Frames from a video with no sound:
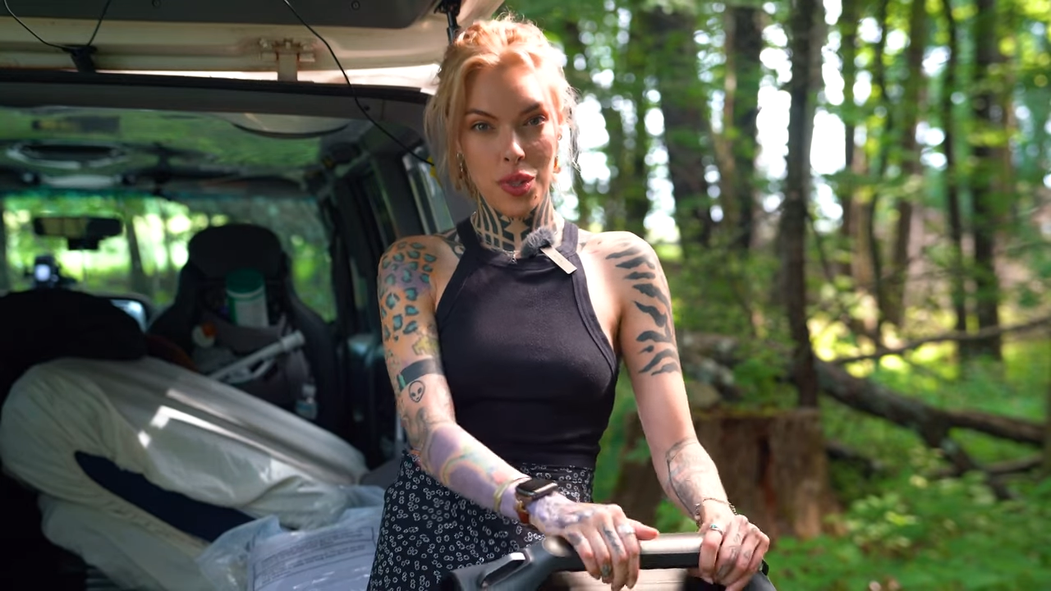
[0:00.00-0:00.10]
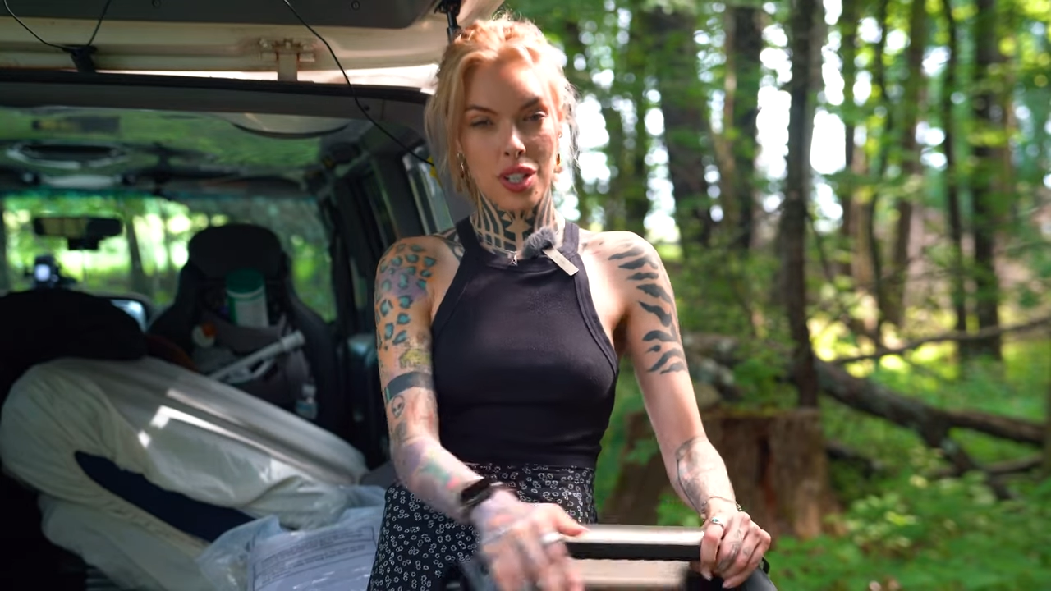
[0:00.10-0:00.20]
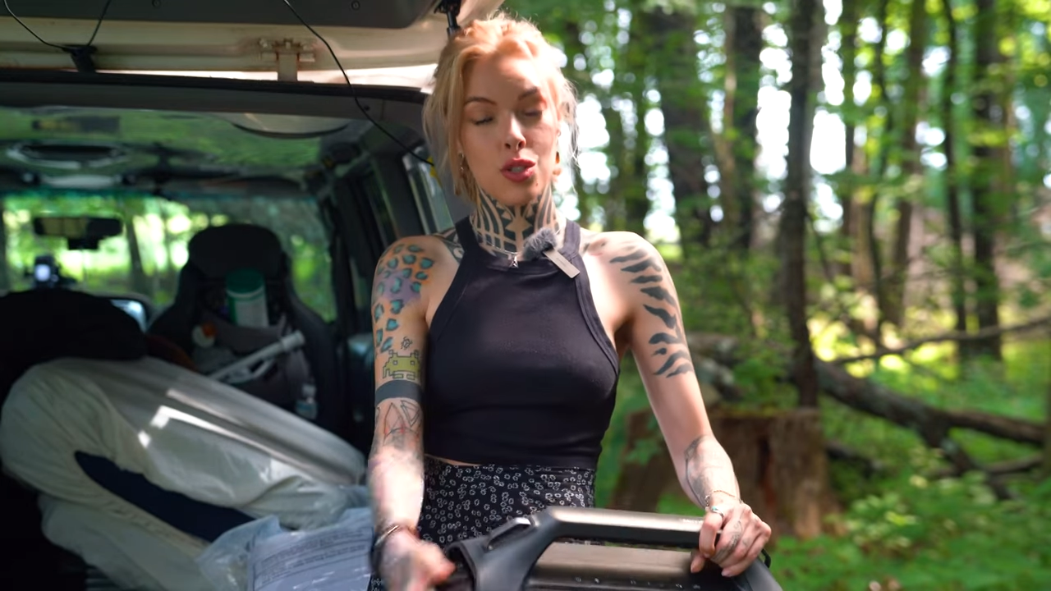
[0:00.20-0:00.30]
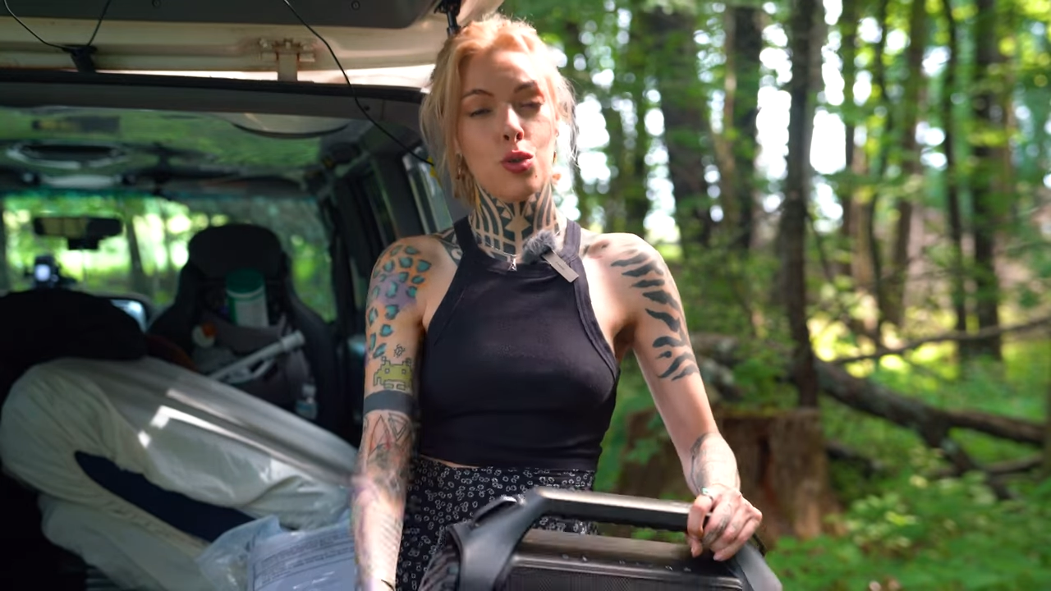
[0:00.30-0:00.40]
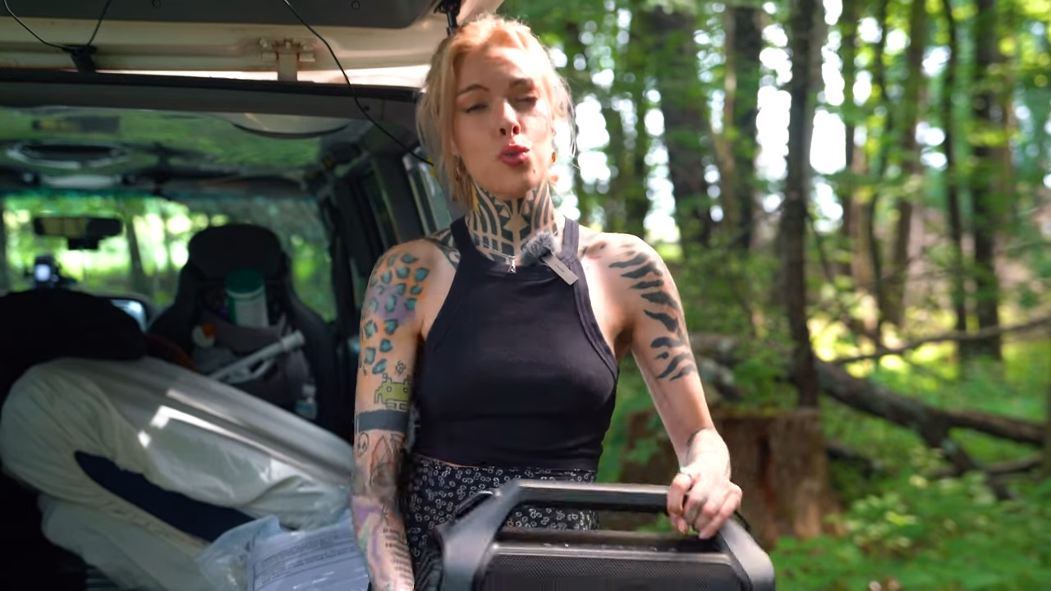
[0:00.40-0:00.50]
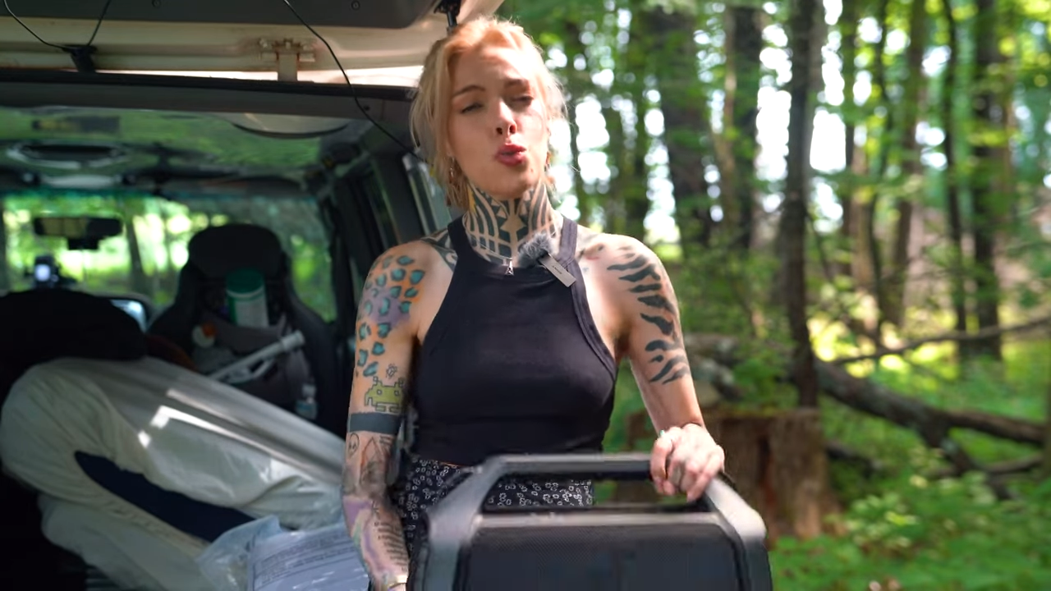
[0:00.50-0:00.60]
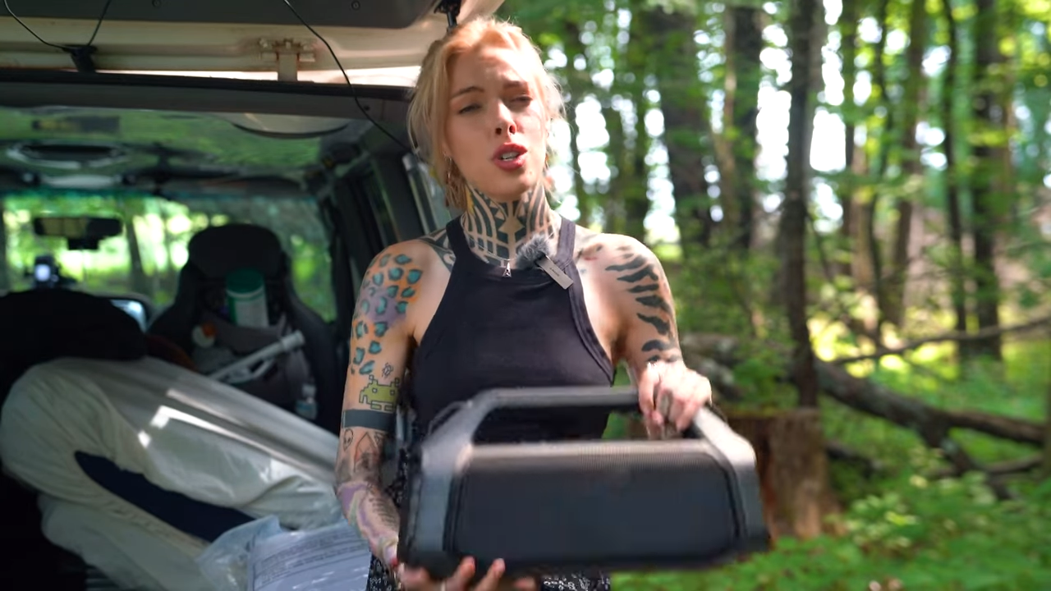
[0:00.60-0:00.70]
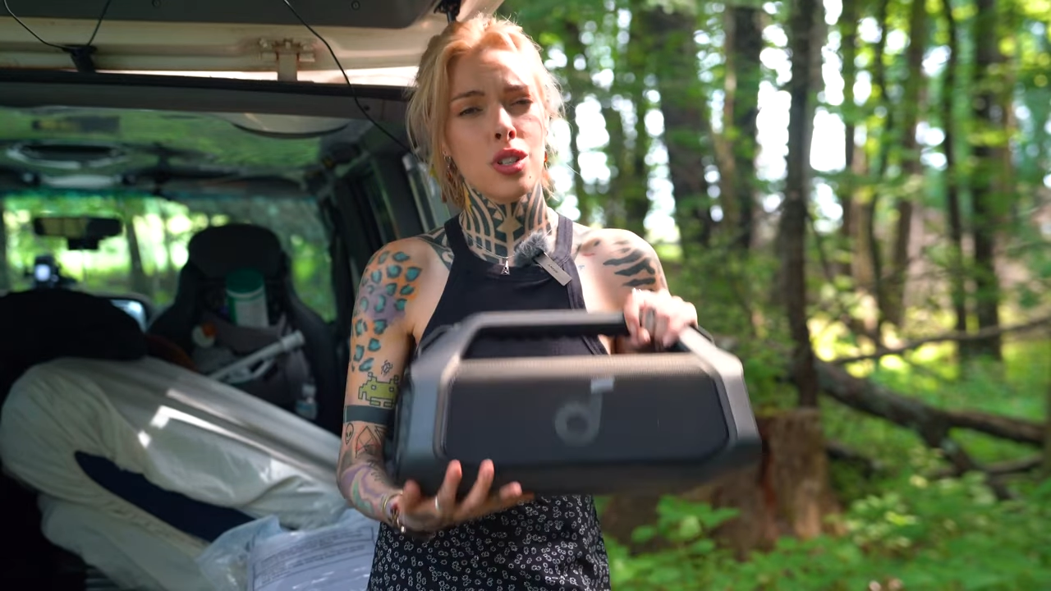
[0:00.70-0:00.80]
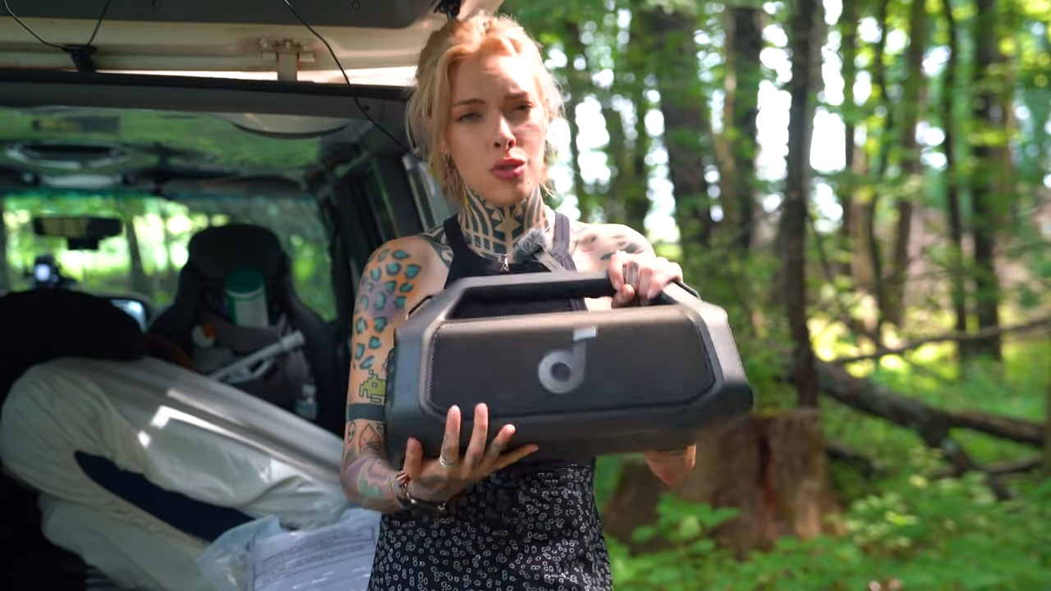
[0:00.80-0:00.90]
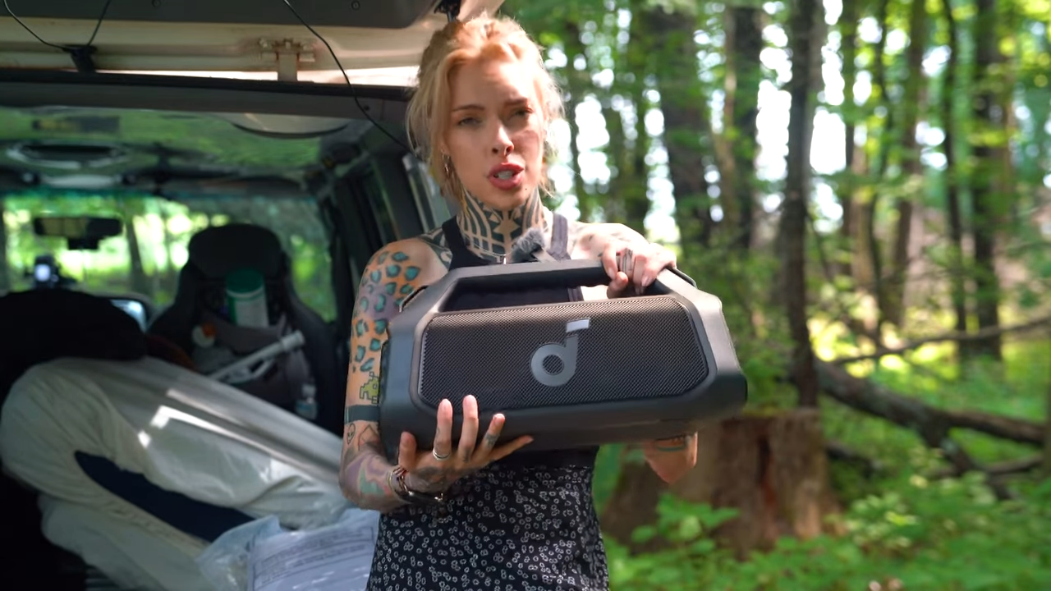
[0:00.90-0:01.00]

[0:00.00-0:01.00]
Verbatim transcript: because they're really,